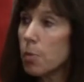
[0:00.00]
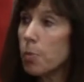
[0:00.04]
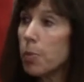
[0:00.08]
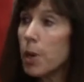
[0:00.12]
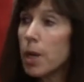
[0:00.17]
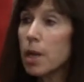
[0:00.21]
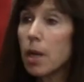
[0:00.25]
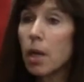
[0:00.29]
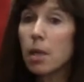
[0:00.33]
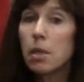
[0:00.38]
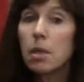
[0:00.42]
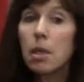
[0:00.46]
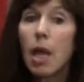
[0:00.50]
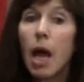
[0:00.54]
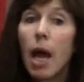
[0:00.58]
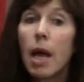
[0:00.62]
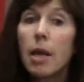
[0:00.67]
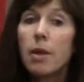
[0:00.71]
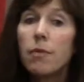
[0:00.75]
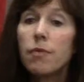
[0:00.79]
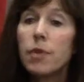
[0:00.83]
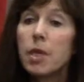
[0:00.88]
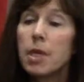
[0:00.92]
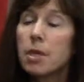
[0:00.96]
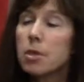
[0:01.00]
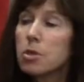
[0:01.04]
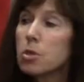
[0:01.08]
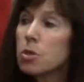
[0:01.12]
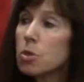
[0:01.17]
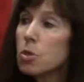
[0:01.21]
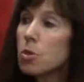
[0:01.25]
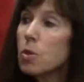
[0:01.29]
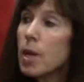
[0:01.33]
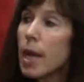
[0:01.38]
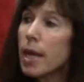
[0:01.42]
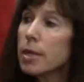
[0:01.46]
but a lot of the
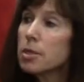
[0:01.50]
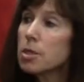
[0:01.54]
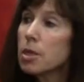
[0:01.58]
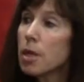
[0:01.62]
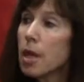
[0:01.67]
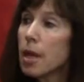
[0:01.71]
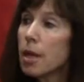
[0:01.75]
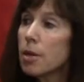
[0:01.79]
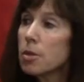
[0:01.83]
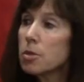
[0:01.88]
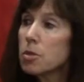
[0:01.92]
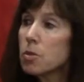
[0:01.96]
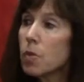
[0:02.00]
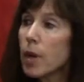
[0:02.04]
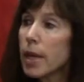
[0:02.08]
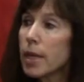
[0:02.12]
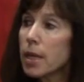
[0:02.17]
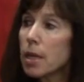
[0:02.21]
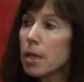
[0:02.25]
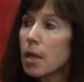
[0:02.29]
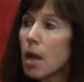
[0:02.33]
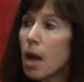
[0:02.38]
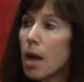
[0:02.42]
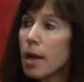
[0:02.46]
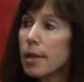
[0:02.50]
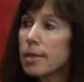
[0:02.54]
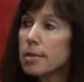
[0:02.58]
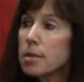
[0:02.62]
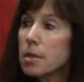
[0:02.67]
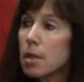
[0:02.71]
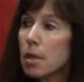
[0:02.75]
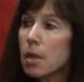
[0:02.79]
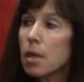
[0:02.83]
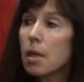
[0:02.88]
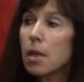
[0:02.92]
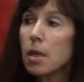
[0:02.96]
astute educators recognize
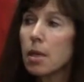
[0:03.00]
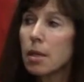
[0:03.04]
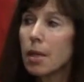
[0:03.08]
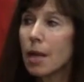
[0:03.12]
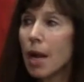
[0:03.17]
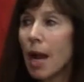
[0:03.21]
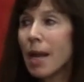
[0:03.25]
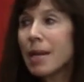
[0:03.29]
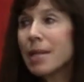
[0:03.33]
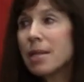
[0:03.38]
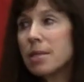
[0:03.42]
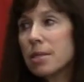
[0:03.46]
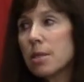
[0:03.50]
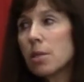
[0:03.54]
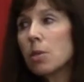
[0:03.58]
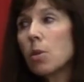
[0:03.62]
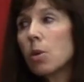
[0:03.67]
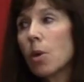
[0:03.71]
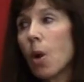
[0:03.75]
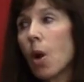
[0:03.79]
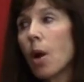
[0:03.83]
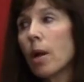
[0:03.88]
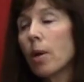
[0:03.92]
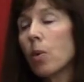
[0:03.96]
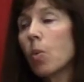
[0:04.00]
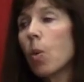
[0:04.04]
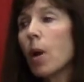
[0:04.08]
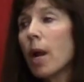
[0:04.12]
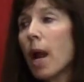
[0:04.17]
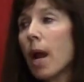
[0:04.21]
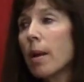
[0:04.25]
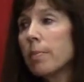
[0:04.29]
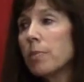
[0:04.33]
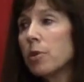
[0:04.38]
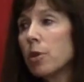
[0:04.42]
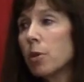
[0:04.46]
that I need to look hard at what
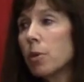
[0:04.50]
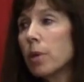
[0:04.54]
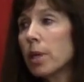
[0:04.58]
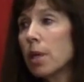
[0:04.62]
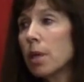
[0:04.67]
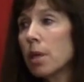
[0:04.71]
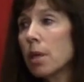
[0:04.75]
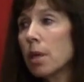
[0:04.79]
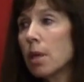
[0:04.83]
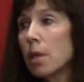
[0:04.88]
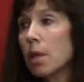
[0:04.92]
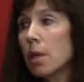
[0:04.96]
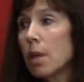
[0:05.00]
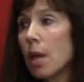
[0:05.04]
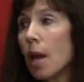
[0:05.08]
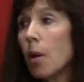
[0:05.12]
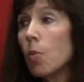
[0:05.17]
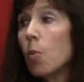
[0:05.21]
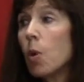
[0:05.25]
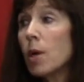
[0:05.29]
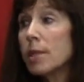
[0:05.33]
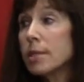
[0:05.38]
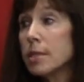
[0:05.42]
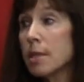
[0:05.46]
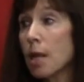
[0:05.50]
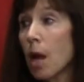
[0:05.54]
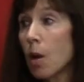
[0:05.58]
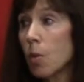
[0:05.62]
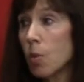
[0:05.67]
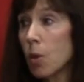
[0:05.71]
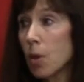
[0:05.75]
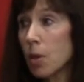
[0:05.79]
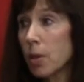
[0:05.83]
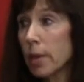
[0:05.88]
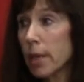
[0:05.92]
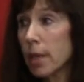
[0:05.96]
I'm doing and what's not
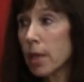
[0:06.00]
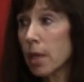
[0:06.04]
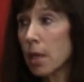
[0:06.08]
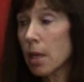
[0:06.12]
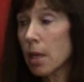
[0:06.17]
working.